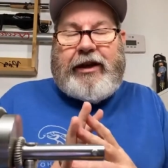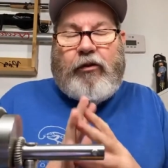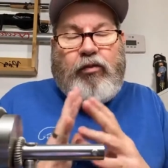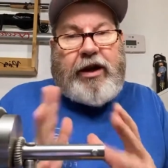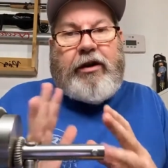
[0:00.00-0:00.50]

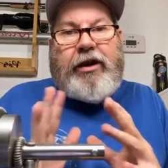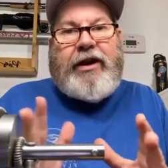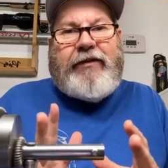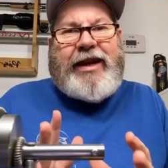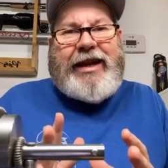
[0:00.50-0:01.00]
weary
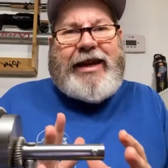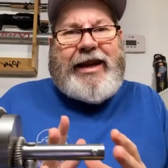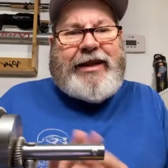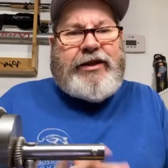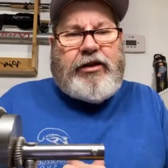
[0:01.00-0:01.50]
of getting
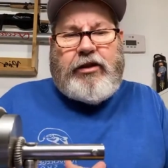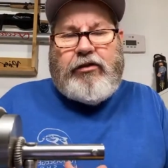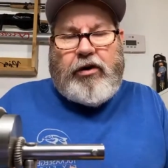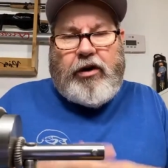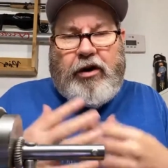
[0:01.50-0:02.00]

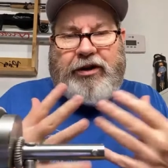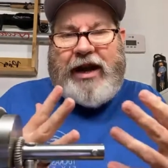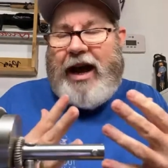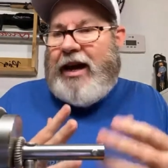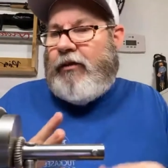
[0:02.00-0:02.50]
into or
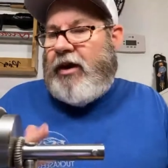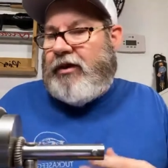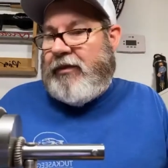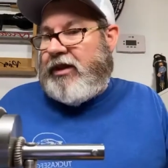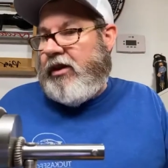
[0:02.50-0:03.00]
tying
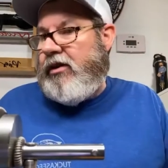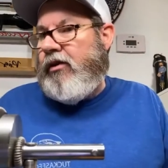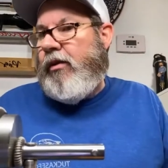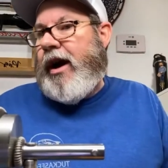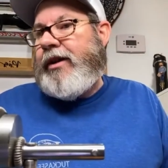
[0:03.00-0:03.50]
with
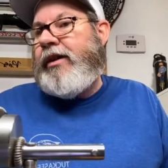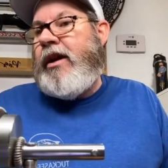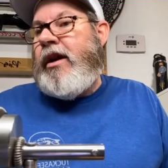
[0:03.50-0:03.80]
material-wise.